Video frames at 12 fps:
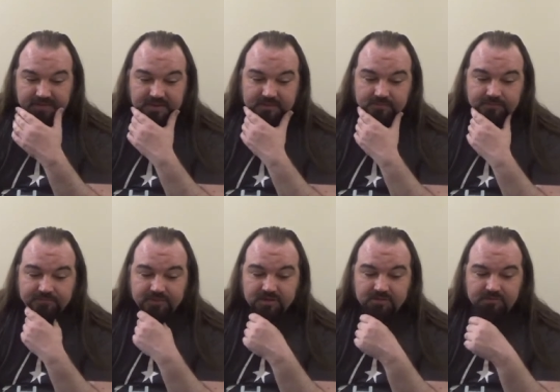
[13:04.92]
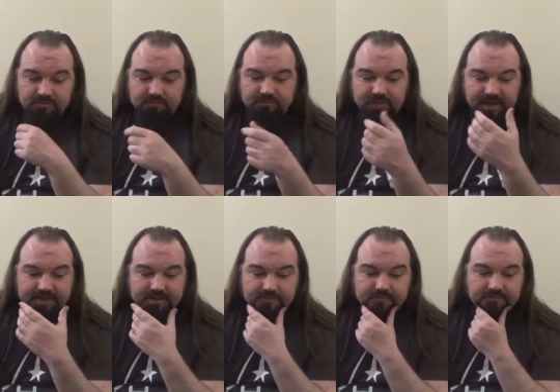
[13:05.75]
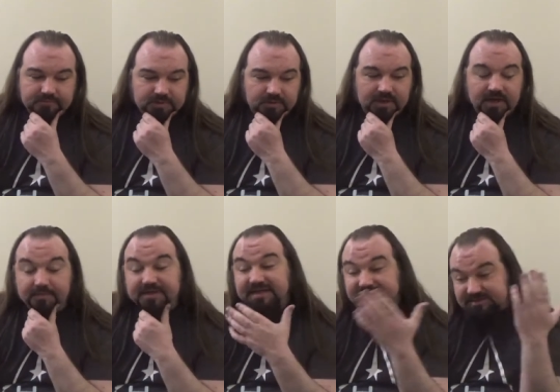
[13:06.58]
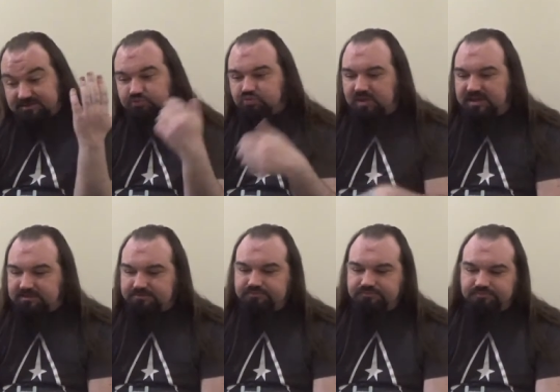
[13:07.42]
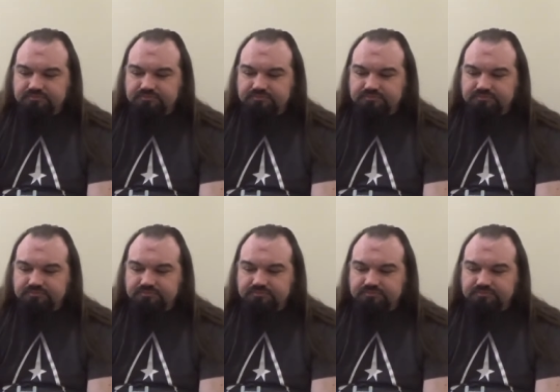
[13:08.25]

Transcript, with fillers: the to make him a rare because, well,